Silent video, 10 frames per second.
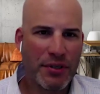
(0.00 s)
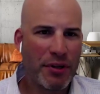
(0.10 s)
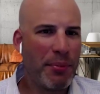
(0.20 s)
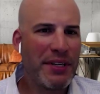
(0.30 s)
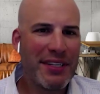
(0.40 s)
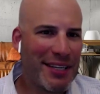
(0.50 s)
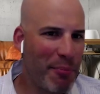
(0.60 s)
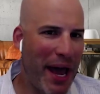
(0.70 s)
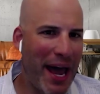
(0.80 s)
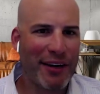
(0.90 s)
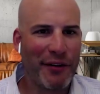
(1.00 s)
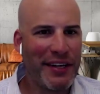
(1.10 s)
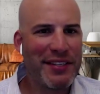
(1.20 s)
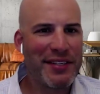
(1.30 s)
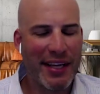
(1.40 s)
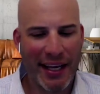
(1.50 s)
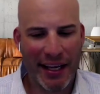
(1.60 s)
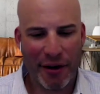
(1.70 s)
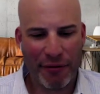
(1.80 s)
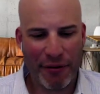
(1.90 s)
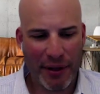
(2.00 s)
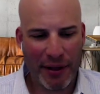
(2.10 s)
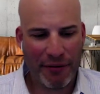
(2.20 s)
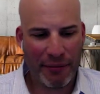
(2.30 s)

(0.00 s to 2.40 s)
So the business impact on this thing, if you